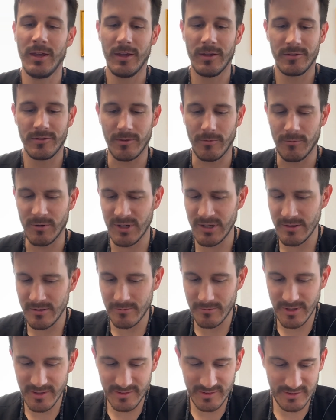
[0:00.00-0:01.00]
So one of the
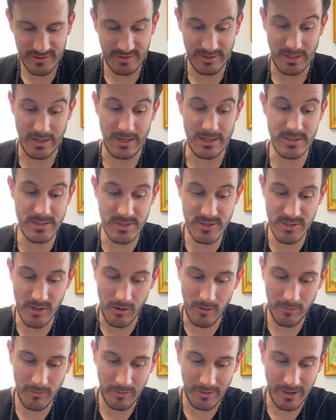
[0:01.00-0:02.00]
reasons that I
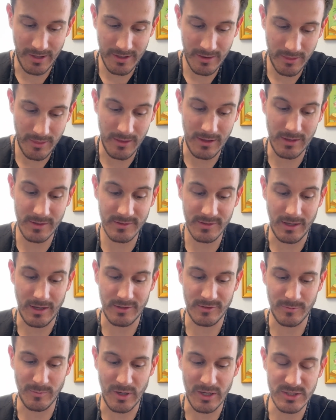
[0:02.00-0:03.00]
don't like these
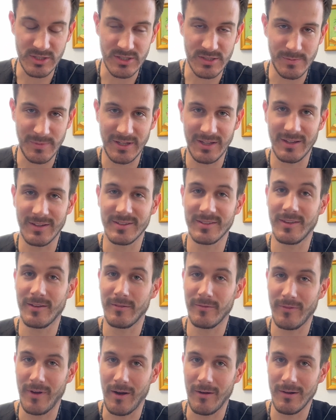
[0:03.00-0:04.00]
as much is because they're
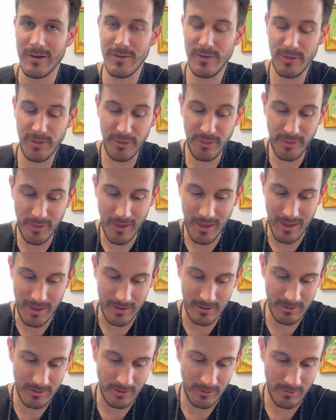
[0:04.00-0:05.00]
very
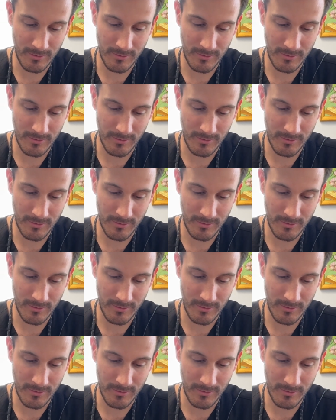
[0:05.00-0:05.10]
thin,